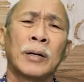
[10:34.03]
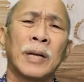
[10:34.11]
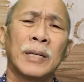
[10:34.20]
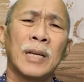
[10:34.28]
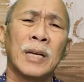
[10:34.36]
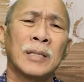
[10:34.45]

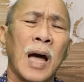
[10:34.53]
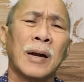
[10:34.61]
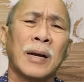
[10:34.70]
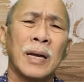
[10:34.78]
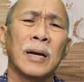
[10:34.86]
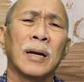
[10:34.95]

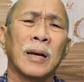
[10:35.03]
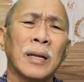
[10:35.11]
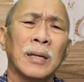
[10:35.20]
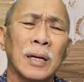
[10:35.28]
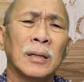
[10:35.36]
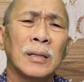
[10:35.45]
necessary
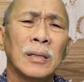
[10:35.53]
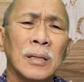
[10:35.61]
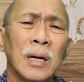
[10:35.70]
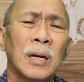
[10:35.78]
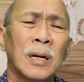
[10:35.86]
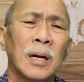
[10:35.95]
ingredients
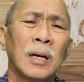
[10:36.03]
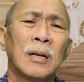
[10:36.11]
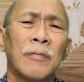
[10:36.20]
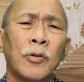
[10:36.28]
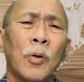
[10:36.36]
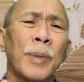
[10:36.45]
in the
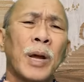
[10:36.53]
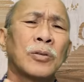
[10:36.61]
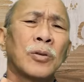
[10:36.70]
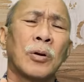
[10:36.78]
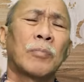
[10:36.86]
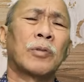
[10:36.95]

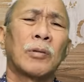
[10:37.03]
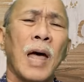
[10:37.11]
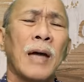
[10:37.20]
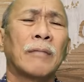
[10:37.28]
formation of your life.